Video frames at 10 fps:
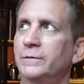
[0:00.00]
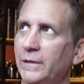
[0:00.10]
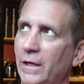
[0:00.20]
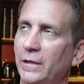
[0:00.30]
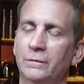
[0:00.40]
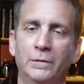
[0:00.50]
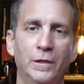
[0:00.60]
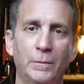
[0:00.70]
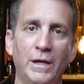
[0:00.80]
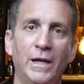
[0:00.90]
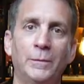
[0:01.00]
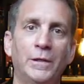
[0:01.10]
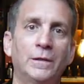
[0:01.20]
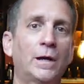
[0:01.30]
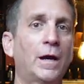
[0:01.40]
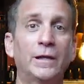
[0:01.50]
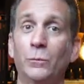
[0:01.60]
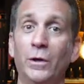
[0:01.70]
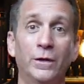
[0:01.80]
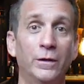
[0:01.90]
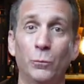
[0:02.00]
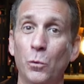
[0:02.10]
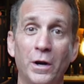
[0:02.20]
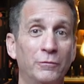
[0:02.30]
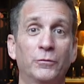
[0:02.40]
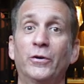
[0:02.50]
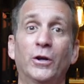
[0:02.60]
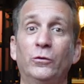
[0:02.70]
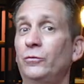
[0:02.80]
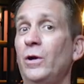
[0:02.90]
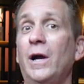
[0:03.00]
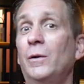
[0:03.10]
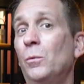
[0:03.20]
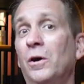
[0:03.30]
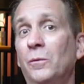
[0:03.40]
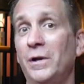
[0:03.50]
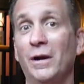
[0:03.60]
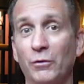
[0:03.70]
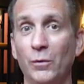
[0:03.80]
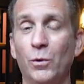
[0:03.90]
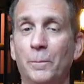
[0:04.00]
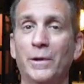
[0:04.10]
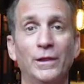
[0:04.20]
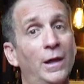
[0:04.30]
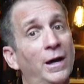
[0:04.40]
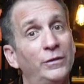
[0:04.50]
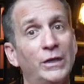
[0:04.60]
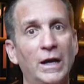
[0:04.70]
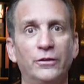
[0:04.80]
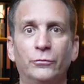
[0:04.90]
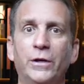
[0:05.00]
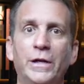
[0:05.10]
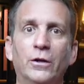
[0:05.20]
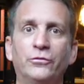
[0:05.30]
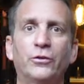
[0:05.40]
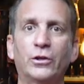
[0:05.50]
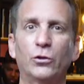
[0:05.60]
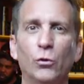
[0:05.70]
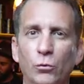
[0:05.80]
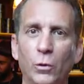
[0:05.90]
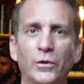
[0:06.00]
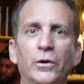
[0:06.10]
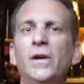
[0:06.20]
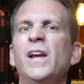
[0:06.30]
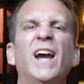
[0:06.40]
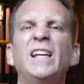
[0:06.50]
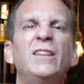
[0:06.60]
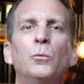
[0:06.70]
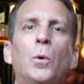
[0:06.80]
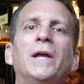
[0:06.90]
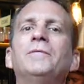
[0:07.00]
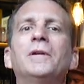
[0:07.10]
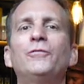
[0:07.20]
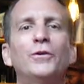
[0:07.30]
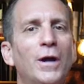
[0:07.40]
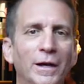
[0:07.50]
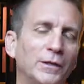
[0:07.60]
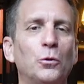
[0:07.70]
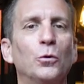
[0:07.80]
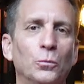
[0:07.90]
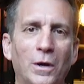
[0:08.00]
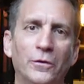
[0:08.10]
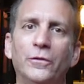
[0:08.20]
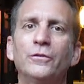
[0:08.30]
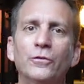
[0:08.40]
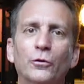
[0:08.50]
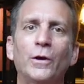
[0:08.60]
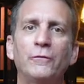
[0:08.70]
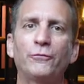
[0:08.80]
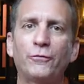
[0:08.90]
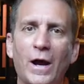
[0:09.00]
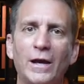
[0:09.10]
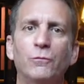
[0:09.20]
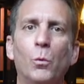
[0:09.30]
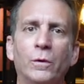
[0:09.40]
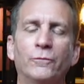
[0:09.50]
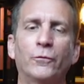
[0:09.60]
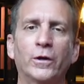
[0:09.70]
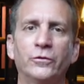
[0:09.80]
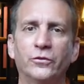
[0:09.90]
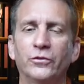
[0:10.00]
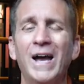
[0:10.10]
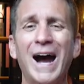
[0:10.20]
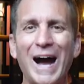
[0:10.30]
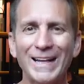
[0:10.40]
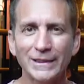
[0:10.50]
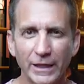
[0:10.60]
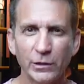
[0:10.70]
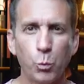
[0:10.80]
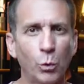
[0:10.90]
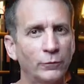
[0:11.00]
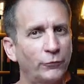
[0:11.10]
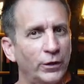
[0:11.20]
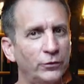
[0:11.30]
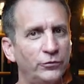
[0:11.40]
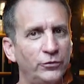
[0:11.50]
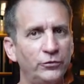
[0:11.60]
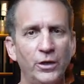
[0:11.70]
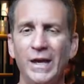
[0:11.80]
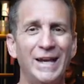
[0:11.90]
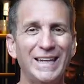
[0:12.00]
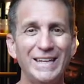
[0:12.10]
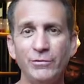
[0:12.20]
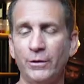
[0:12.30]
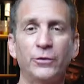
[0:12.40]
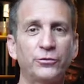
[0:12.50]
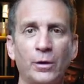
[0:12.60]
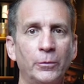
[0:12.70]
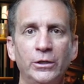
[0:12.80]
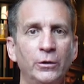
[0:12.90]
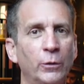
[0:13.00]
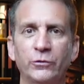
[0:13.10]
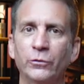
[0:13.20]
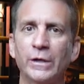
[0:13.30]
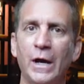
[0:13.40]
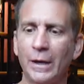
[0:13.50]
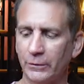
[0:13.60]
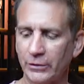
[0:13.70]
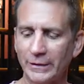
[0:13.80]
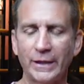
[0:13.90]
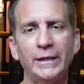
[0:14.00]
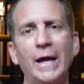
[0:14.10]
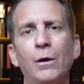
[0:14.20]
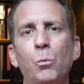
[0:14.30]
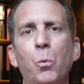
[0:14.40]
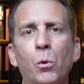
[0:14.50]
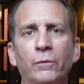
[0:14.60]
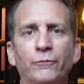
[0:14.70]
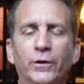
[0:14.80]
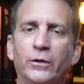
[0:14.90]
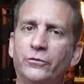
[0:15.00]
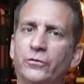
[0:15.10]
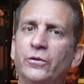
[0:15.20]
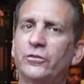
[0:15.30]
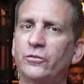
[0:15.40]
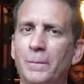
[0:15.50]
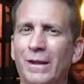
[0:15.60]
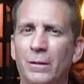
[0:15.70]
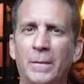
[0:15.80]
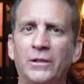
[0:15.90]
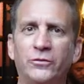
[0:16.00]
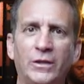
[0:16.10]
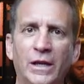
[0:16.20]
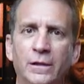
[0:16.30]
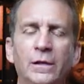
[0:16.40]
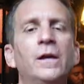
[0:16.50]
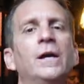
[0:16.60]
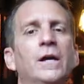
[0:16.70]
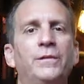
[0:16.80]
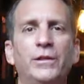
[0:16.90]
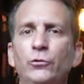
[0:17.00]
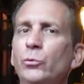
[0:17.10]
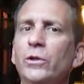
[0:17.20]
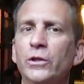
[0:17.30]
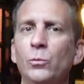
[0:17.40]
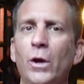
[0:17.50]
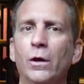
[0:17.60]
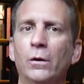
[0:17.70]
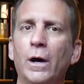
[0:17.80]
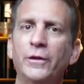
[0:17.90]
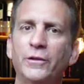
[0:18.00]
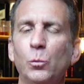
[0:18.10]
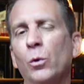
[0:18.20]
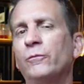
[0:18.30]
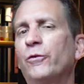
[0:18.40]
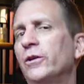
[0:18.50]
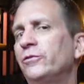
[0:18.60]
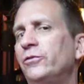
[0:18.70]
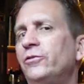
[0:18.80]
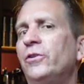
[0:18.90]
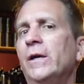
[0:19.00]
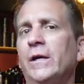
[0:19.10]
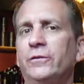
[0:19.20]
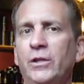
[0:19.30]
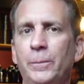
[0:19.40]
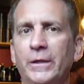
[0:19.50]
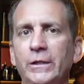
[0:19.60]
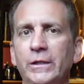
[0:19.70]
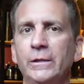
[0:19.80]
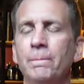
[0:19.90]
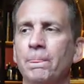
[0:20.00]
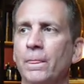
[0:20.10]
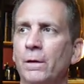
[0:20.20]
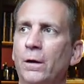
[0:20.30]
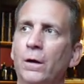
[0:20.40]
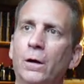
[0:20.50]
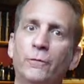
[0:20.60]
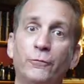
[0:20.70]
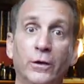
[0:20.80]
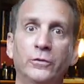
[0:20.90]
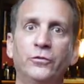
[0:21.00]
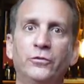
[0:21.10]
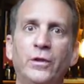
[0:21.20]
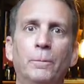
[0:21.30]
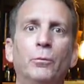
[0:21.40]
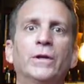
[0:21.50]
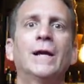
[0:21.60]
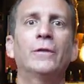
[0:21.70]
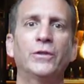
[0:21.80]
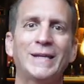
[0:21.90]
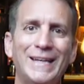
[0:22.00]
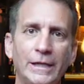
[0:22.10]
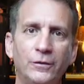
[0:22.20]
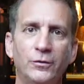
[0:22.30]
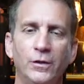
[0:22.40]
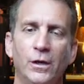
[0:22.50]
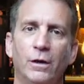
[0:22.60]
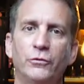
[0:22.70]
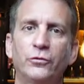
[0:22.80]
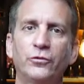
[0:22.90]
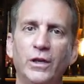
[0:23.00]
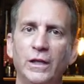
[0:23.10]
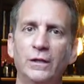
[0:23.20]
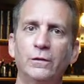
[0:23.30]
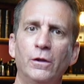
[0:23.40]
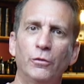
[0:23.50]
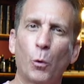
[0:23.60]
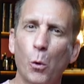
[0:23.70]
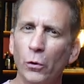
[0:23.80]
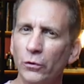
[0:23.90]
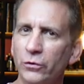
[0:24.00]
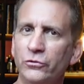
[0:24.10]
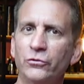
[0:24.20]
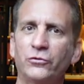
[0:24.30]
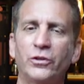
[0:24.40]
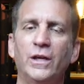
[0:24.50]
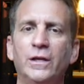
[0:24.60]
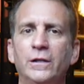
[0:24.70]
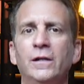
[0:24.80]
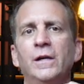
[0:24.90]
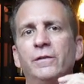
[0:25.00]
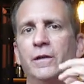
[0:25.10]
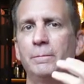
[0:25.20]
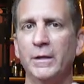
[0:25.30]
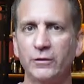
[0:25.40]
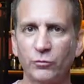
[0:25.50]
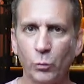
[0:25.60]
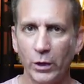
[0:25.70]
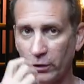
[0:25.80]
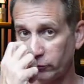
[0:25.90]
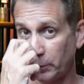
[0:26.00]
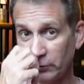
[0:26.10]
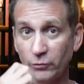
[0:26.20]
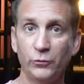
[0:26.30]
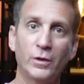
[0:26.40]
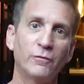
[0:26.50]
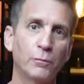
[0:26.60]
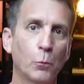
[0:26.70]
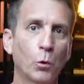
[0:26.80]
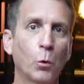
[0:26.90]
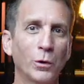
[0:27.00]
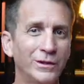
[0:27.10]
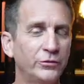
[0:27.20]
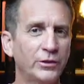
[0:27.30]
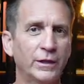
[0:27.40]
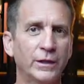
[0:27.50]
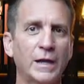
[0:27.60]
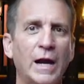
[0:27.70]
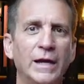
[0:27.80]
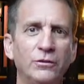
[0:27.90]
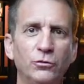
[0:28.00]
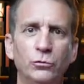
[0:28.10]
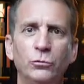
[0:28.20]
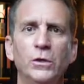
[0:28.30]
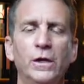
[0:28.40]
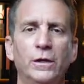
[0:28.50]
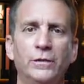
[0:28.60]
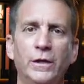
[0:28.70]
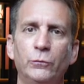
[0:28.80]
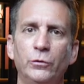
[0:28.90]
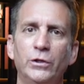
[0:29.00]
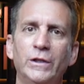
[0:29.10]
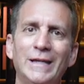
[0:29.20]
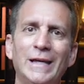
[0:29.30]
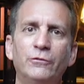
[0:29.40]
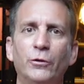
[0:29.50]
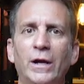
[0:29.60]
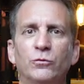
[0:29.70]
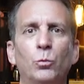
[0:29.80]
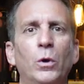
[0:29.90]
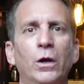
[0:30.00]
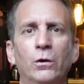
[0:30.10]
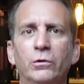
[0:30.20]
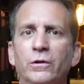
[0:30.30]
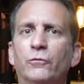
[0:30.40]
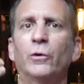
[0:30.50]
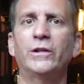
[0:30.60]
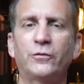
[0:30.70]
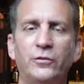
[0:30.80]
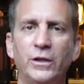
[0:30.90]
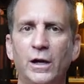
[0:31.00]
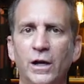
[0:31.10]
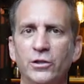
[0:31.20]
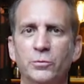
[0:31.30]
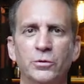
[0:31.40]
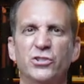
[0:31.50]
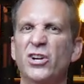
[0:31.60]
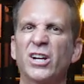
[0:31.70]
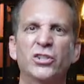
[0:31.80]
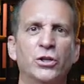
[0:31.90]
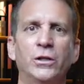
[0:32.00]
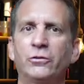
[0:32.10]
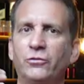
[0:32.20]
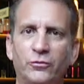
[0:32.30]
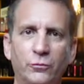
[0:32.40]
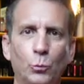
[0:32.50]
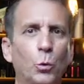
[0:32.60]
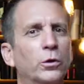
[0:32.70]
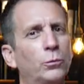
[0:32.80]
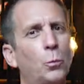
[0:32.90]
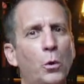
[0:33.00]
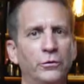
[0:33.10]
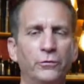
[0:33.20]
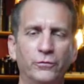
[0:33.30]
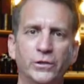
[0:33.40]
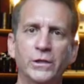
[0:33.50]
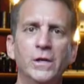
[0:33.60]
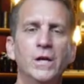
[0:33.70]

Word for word: Again, in Miami, I can wear whatever fragrance I want whenever I want, but a lot of you guys right now are stuck in cold weather. And either way, even if you're not in cold weather, these are great five warm fragrances. I like warm fragrances even in the summer here when it's really hot because I like how warm fragrances smell on my skin. They do really well. I think warm fragrances typically Uh, are fragrances that bring out the heat of your skin, the oil in your skin. They mix well, especially if you have a more oily skin like I do. They really interact well, give great sillage, projection, just work wonderfully.